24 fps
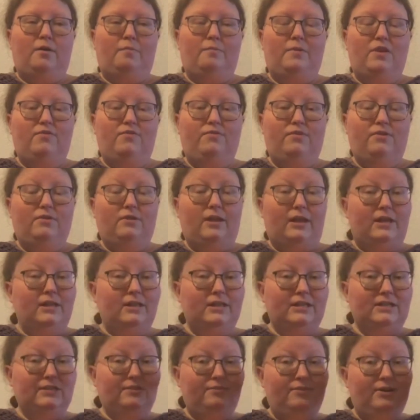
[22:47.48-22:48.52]
If you like
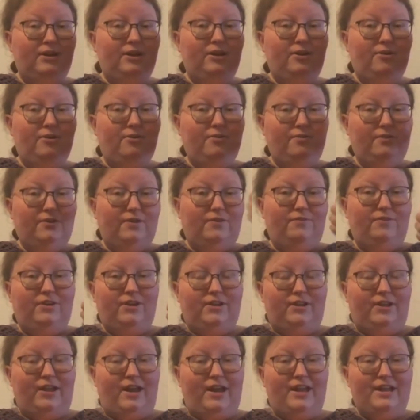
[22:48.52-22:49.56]
this video, give it a
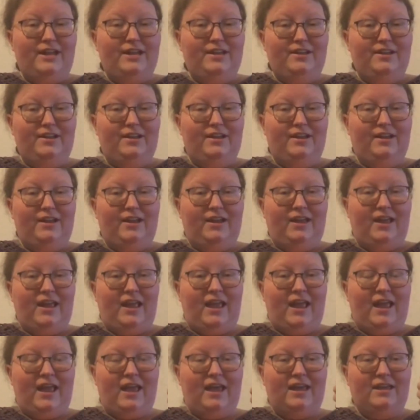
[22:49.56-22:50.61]
like,
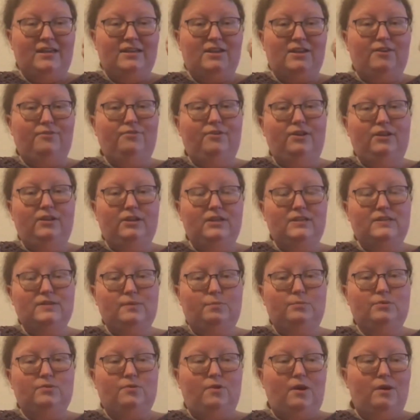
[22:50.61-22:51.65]
and definitely
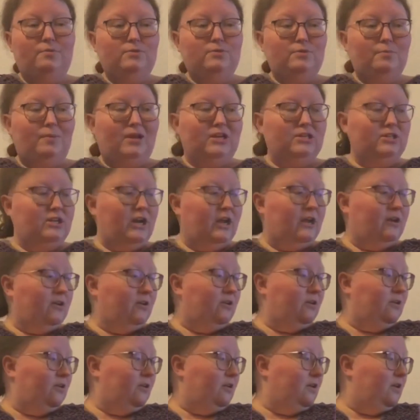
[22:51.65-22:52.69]
subscribe to my
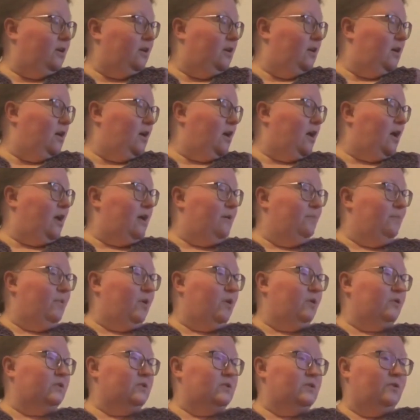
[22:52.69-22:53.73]
channel. I'm
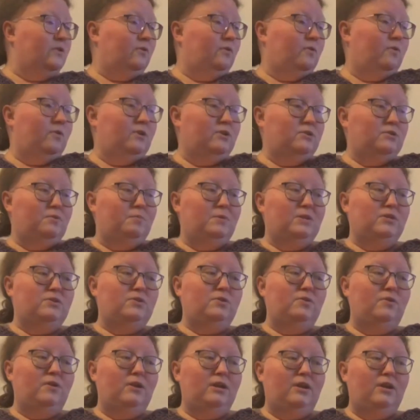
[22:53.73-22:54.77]
also going to be
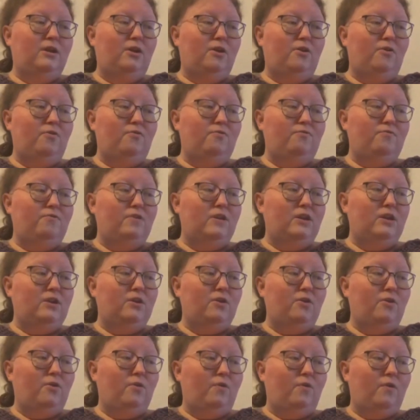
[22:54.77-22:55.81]
doing a
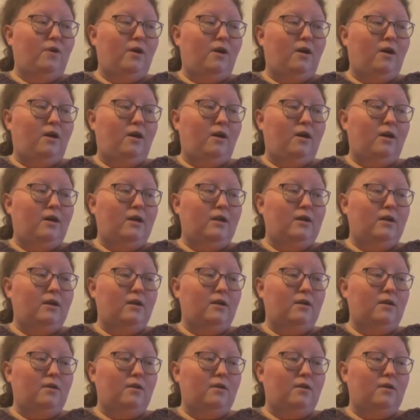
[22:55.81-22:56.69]
video on